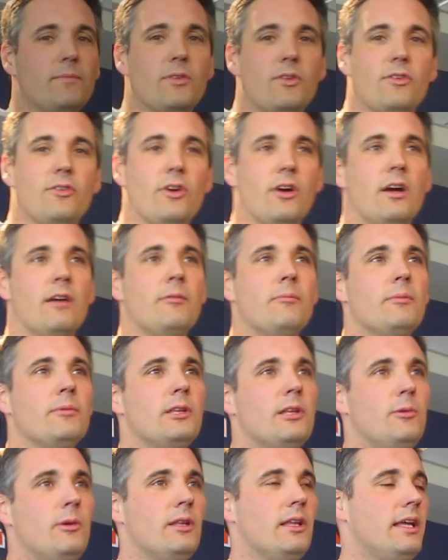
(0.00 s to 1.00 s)
Sorry I'm a
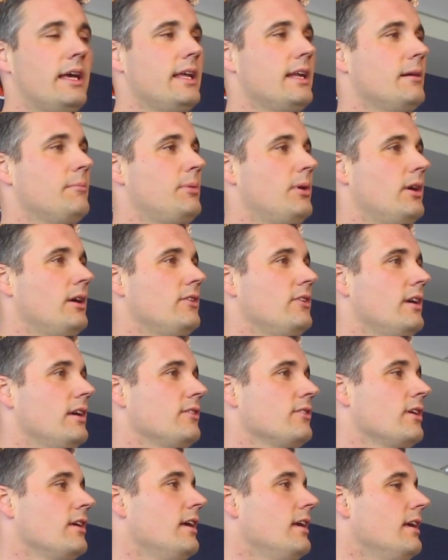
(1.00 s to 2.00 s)
little bit late, I
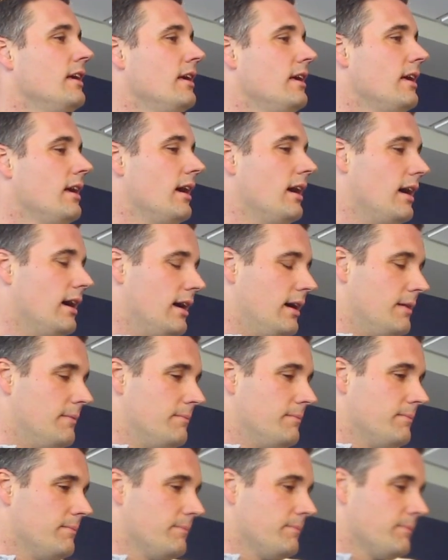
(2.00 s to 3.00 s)
apologize. Um,
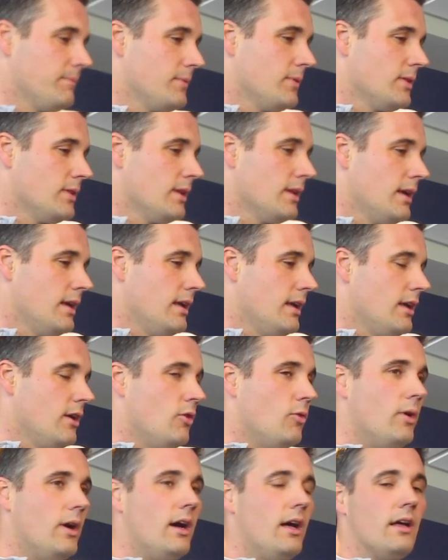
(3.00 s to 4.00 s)

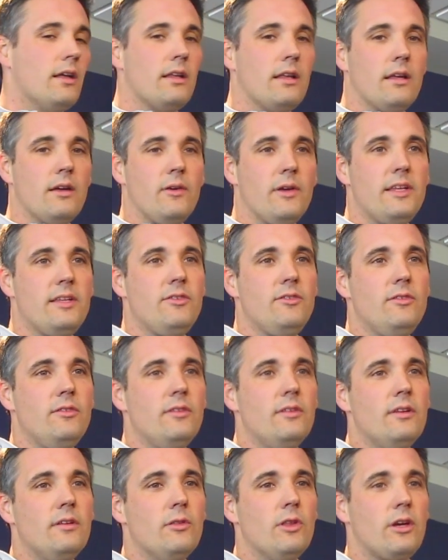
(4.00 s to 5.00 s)
well, we
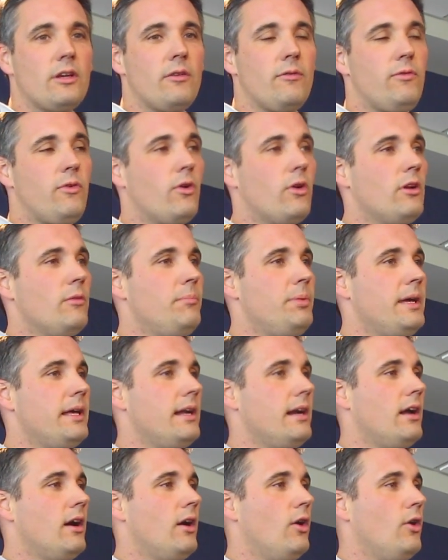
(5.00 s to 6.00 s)
looking forward to being
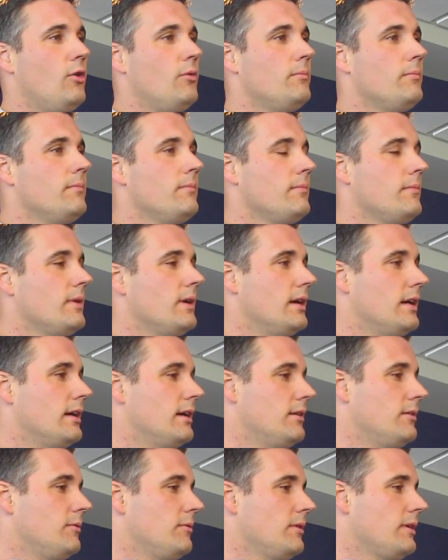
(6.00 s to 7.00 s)
at home.
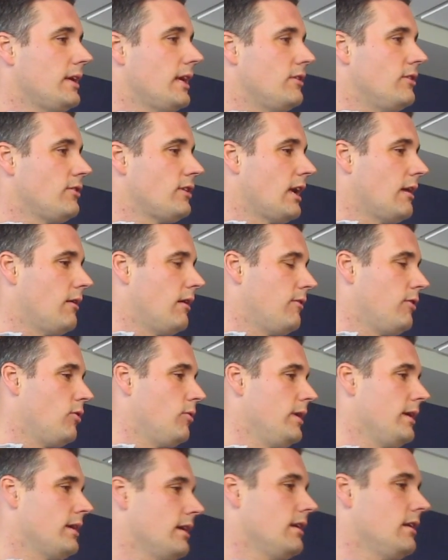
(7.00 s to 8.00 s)
Uh, we just came off a
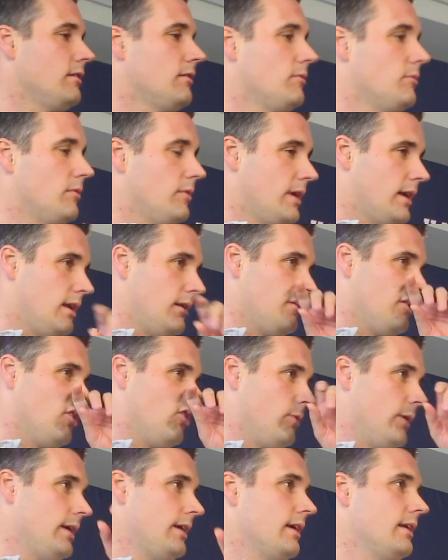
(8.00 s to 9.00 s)
weekend. We had a
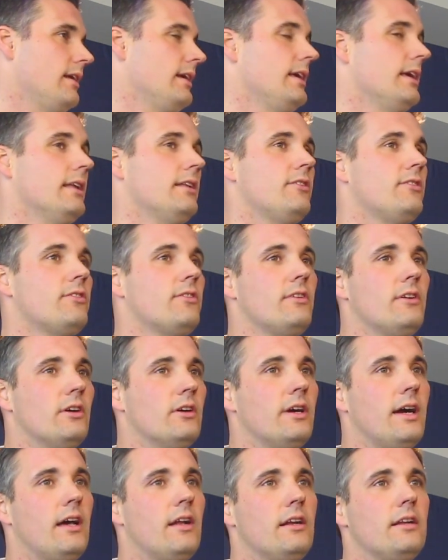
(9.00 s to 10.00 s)
good weekend against
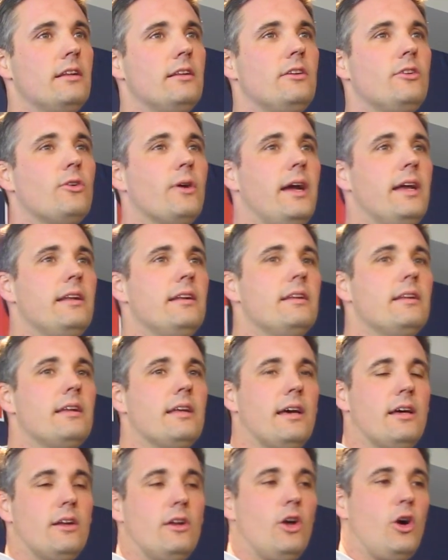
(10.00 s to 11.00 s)
or out at Creighton
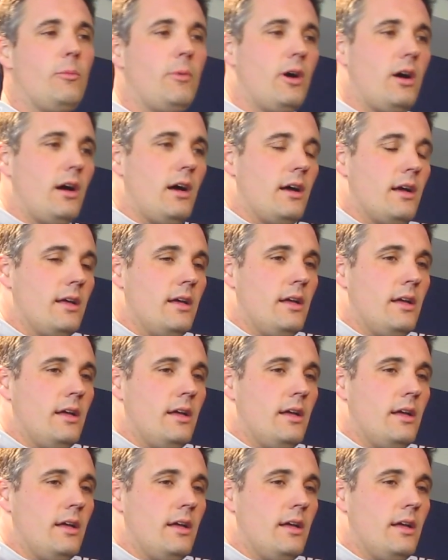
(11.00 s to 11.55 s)
out in Omaha.